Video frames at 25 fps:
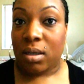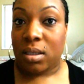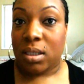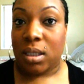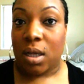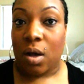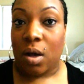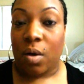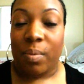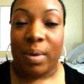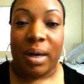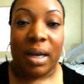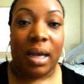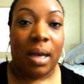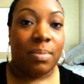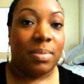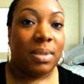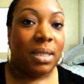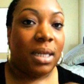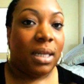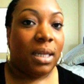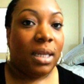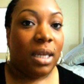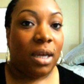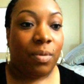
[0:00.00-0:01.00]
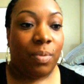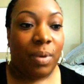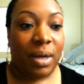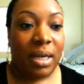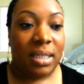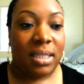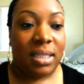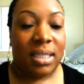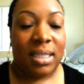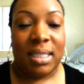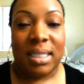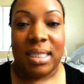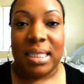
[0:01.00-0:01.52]
So when it comes to
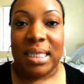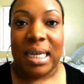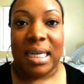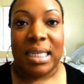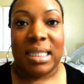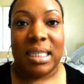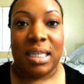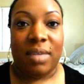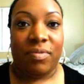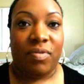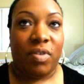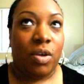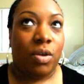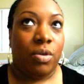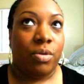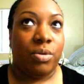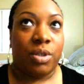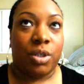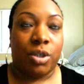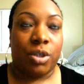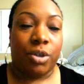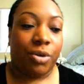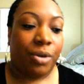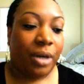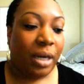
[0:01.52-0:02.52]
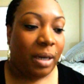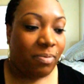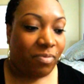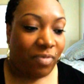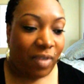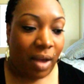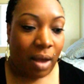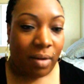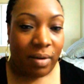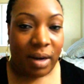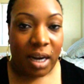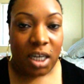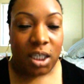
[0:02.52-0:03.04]
liquids, sticks, if you use cream
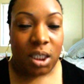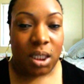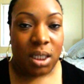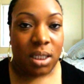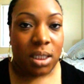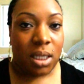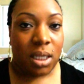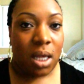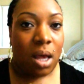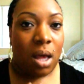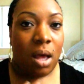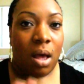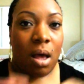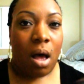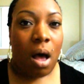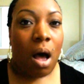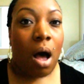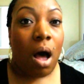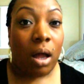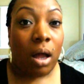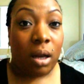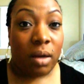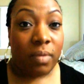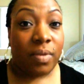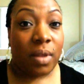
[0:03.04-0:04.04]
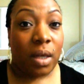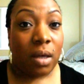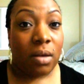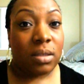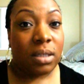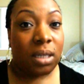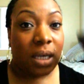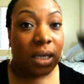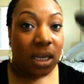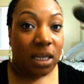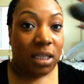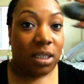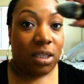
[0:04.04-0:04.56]
foundations, all of those,
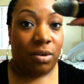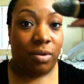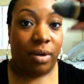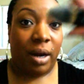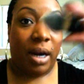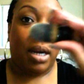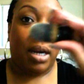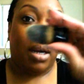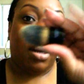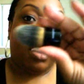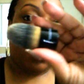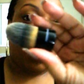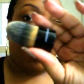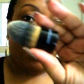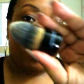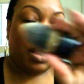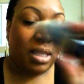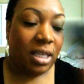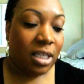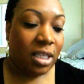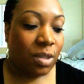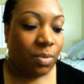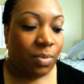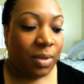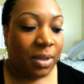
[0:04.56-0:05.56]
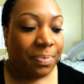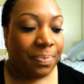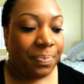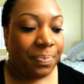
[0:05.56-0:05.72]
it's great. Go with this one.